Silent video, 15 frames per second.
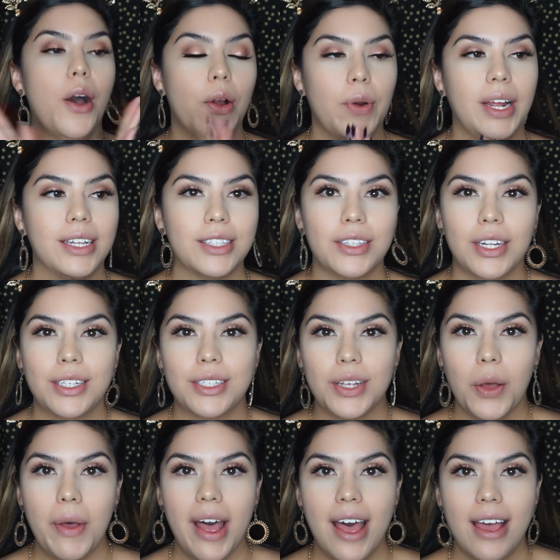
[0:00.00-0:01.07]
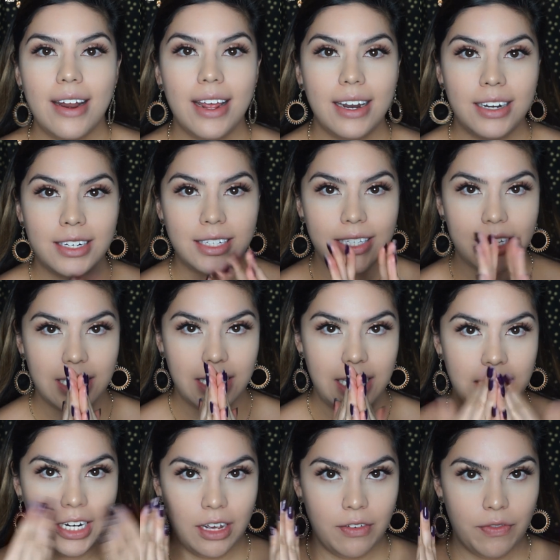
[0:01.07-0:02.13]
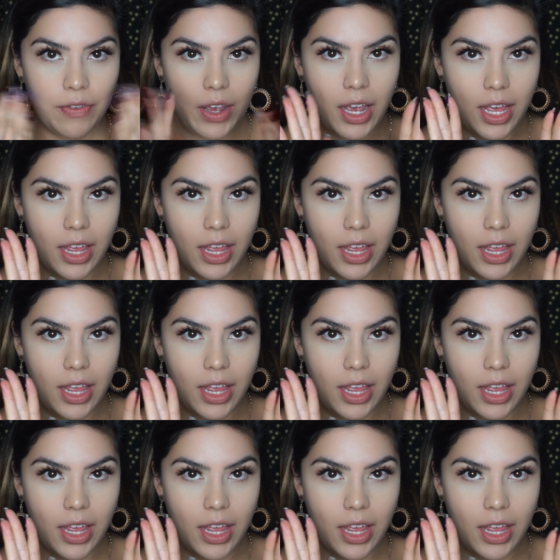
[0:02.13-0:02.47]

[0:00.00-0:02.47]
All right, so let's go ahead and just clean off